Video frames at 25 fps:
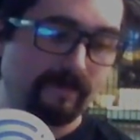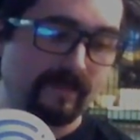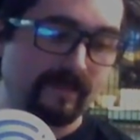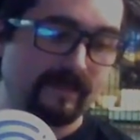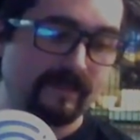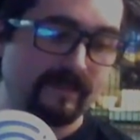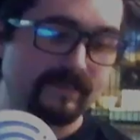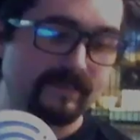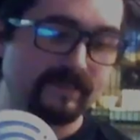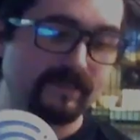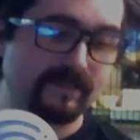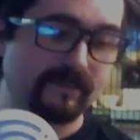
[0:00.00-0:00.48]

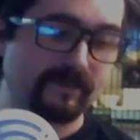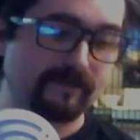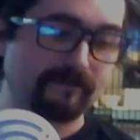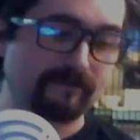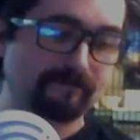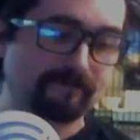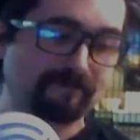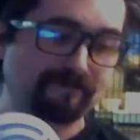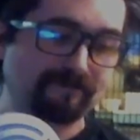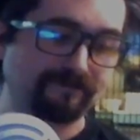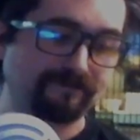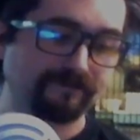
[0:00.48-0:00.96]
So,
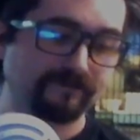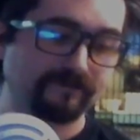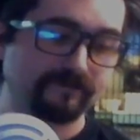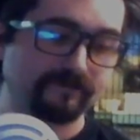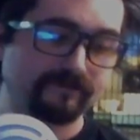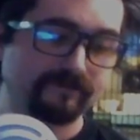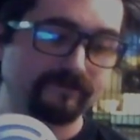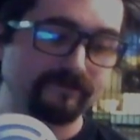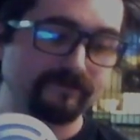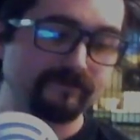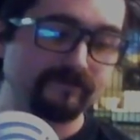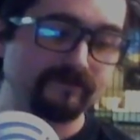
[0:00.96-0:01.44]

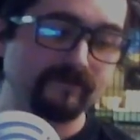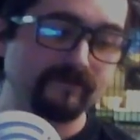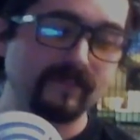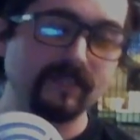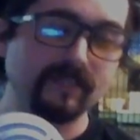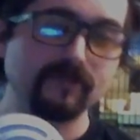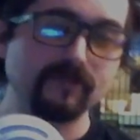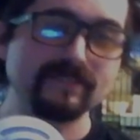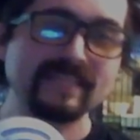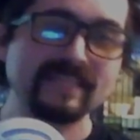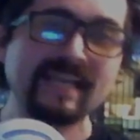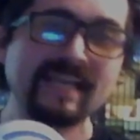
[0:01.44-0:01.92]

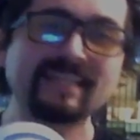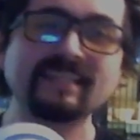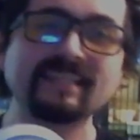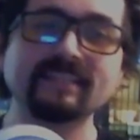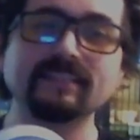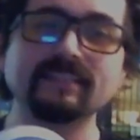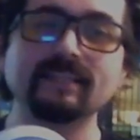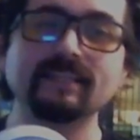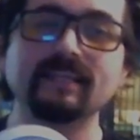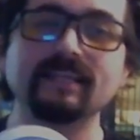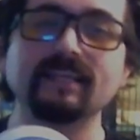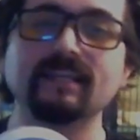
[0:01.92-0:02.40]

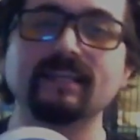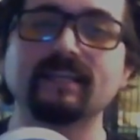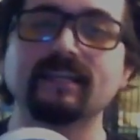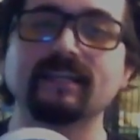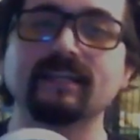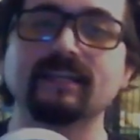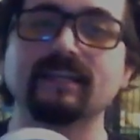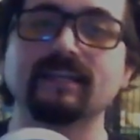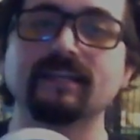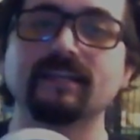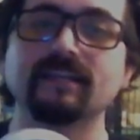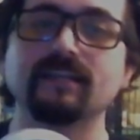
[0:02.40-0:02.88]
technically,
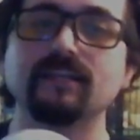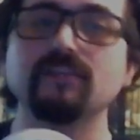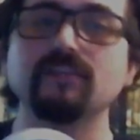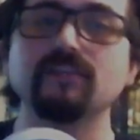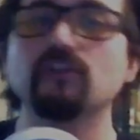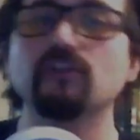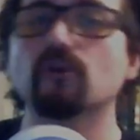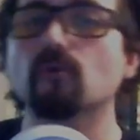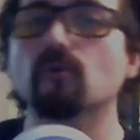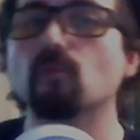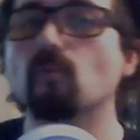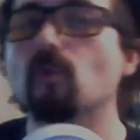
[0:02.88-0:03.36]

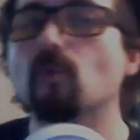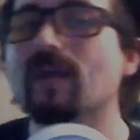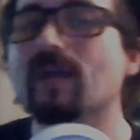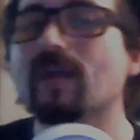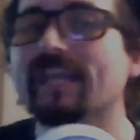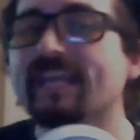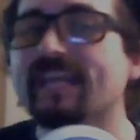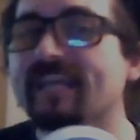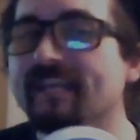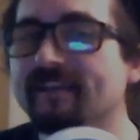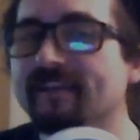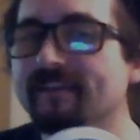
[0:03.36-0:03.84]
you're
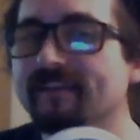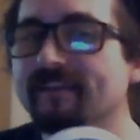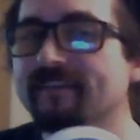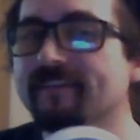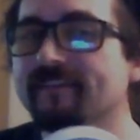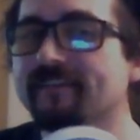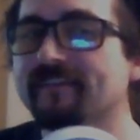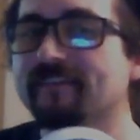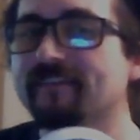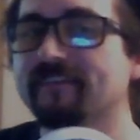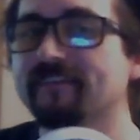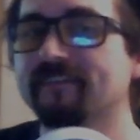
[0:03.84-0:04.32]
winning.
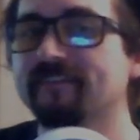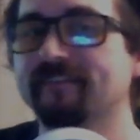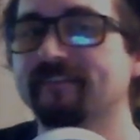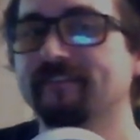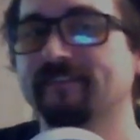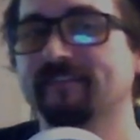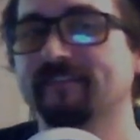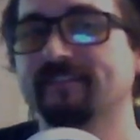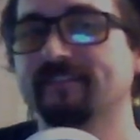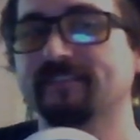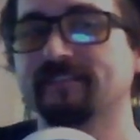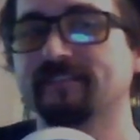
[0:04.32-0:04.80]

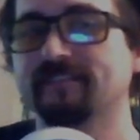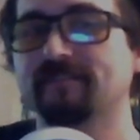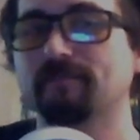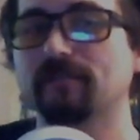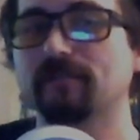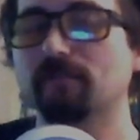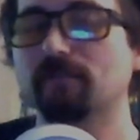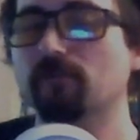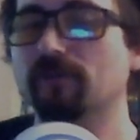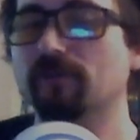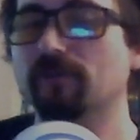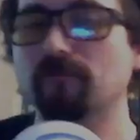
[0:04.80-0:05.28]
But
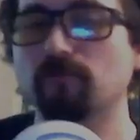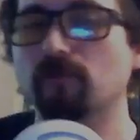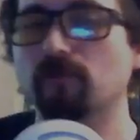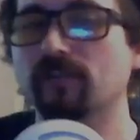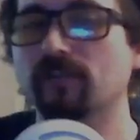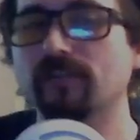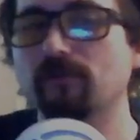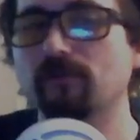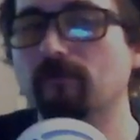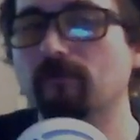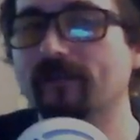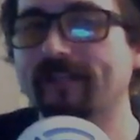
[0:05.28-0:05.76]
what are
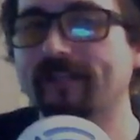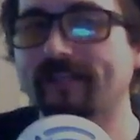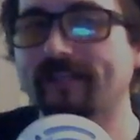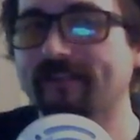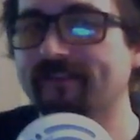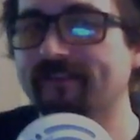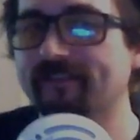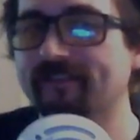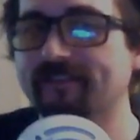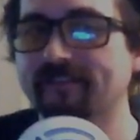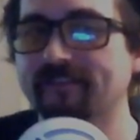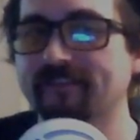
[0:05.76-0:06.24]
you winning?
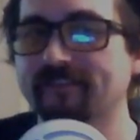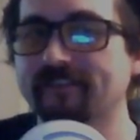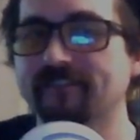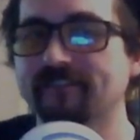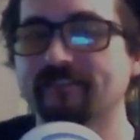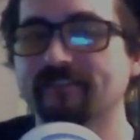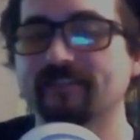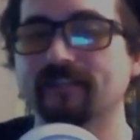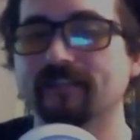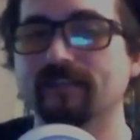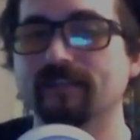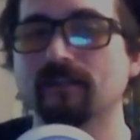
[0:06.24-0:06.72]

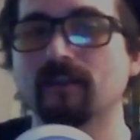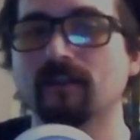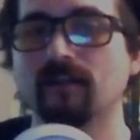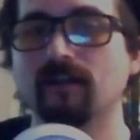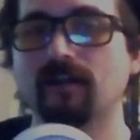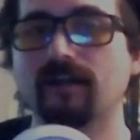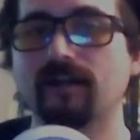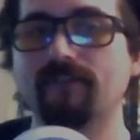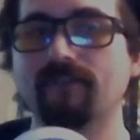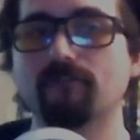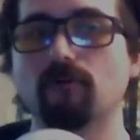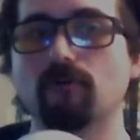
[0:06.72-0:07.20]
Okay.
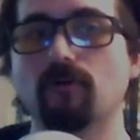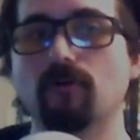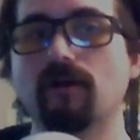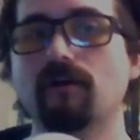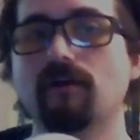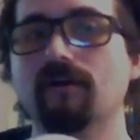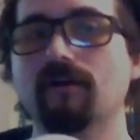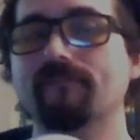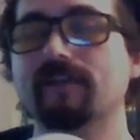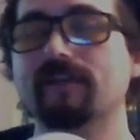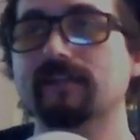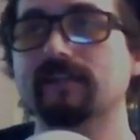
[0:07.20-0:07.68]
I've
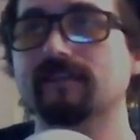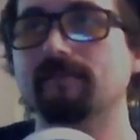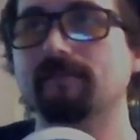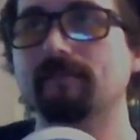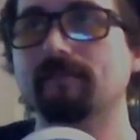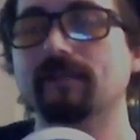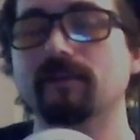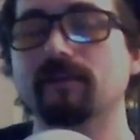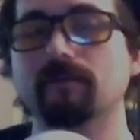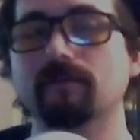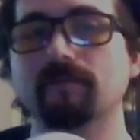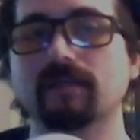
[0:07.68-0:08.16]
got the
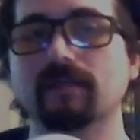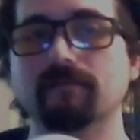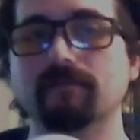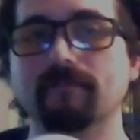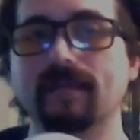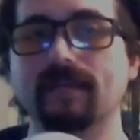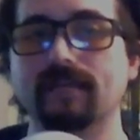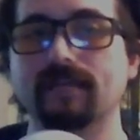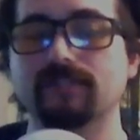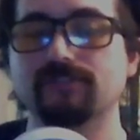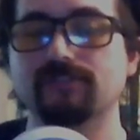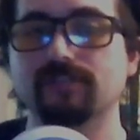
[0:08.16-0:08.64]
bigger
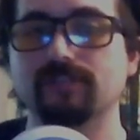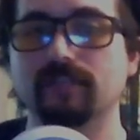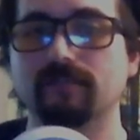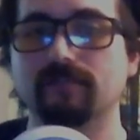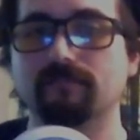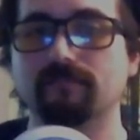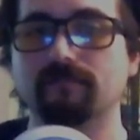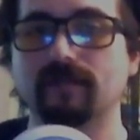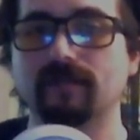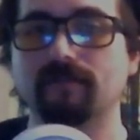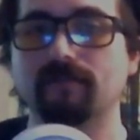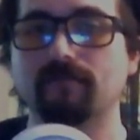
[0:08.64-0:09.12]
McMansion.
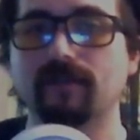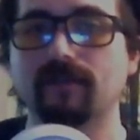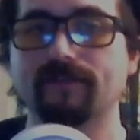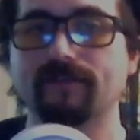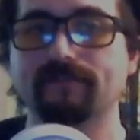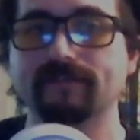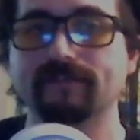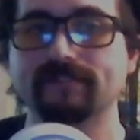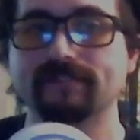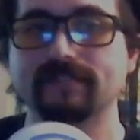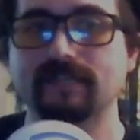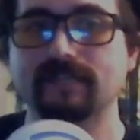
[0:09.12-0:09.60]
My wife
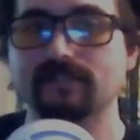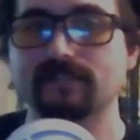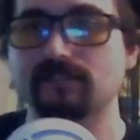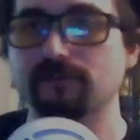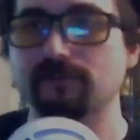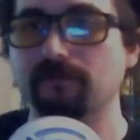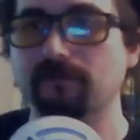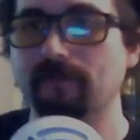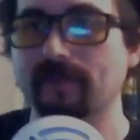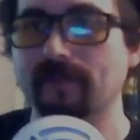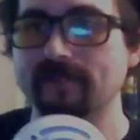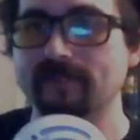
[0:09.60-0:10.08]
is not too
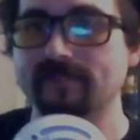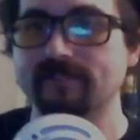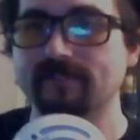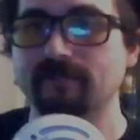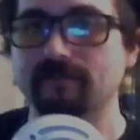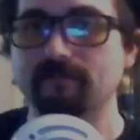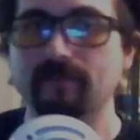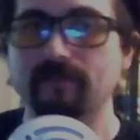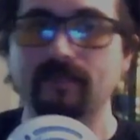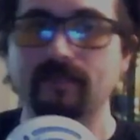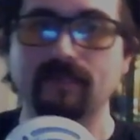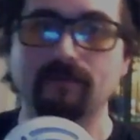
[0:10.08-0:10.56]
pissed at
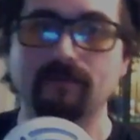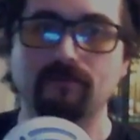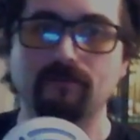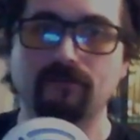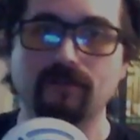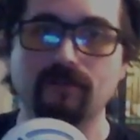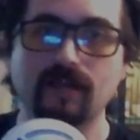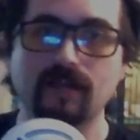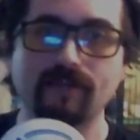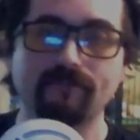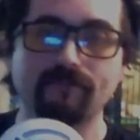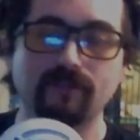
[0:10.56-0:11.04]
me. I'm
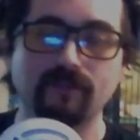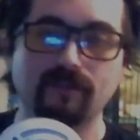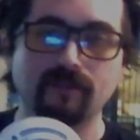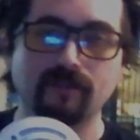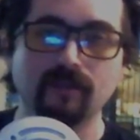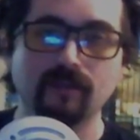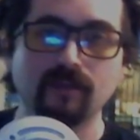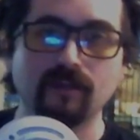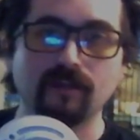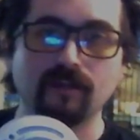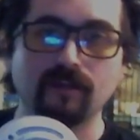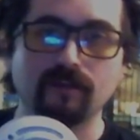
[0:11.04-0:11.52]
driving a
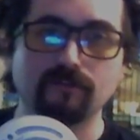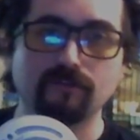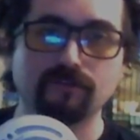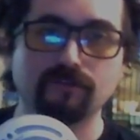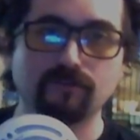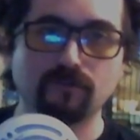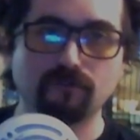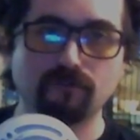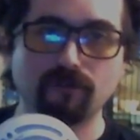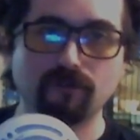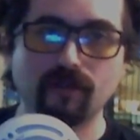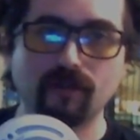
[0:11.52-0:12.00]

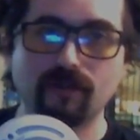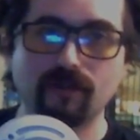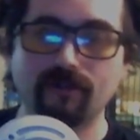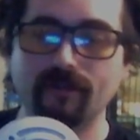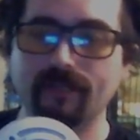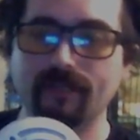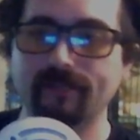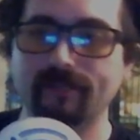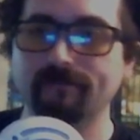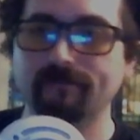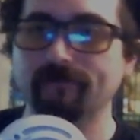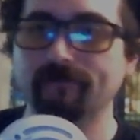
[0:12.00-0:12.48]

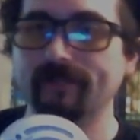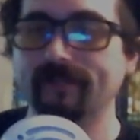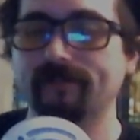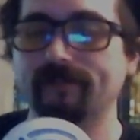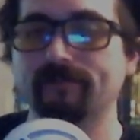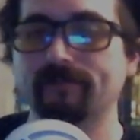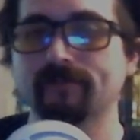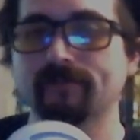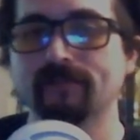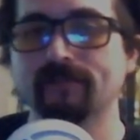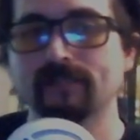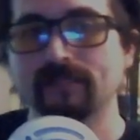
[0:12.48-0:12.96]
Ferrari. Well,
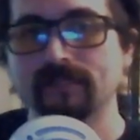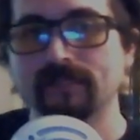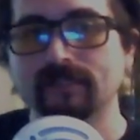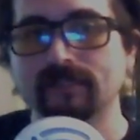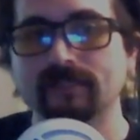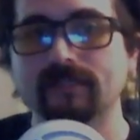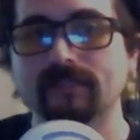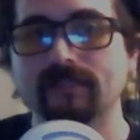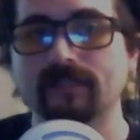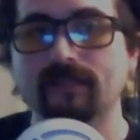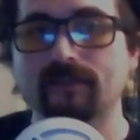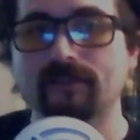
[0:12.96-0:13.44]

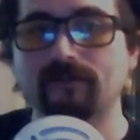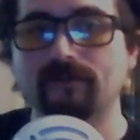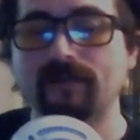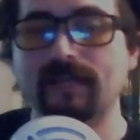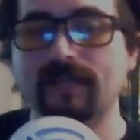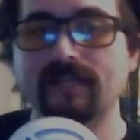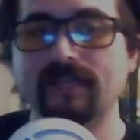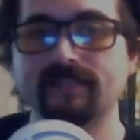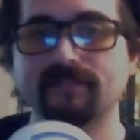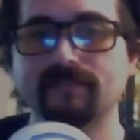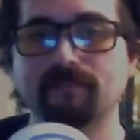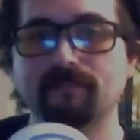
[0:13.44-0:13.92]
I
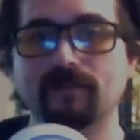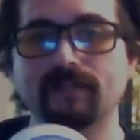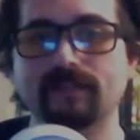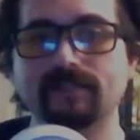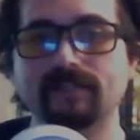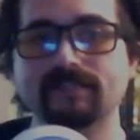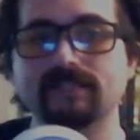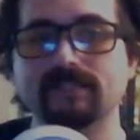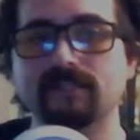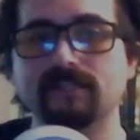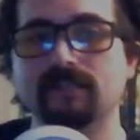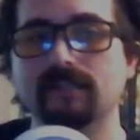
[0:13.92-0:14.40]
hate to break it
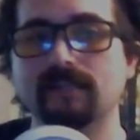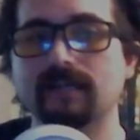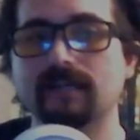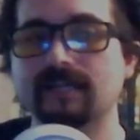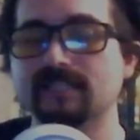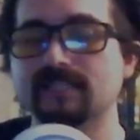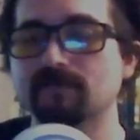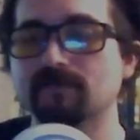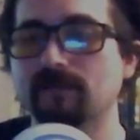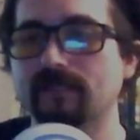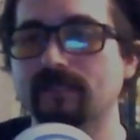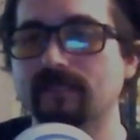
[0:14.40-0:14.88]
to you guys,
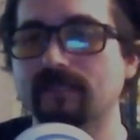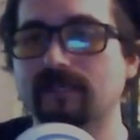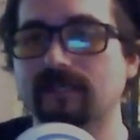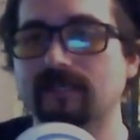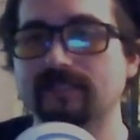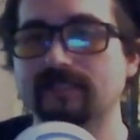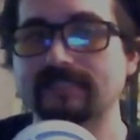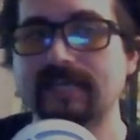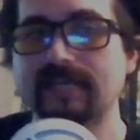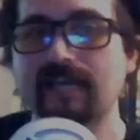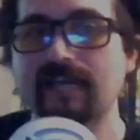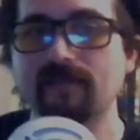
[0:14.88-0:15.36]
but
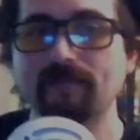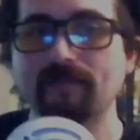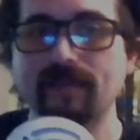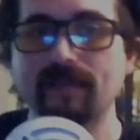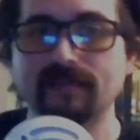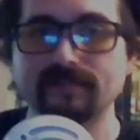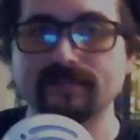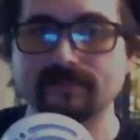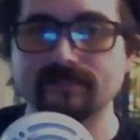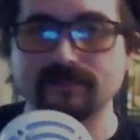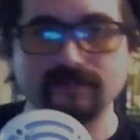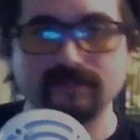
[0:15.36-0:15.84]

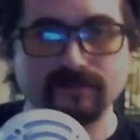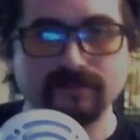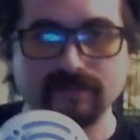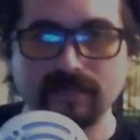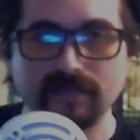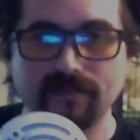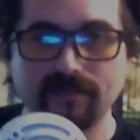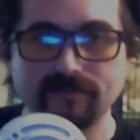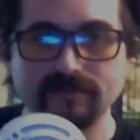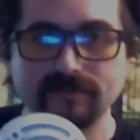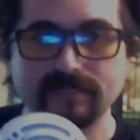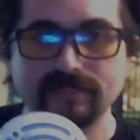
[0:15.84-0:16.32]
Timex
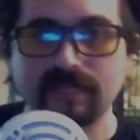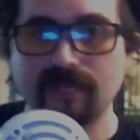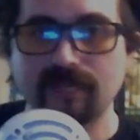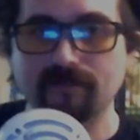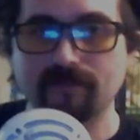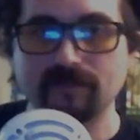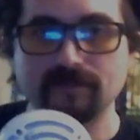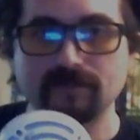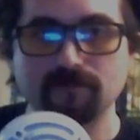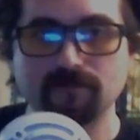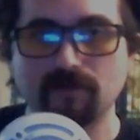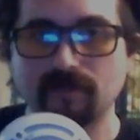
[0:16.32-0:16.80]
tells time
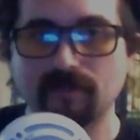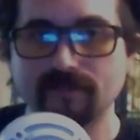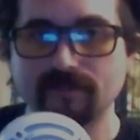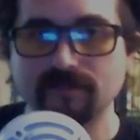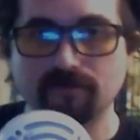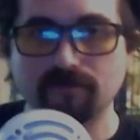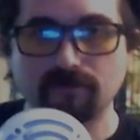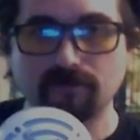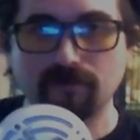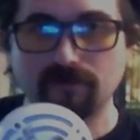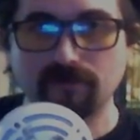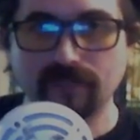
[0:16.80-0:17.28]
as well as a
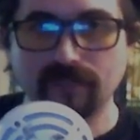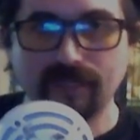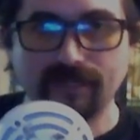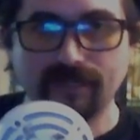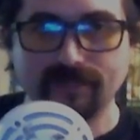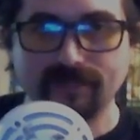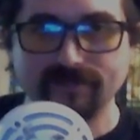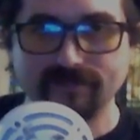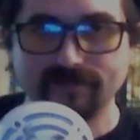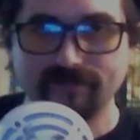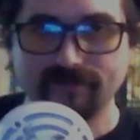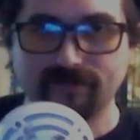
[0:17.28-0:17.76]

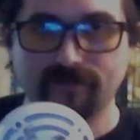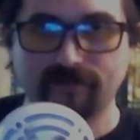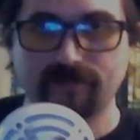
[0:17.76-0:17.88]
Rolex.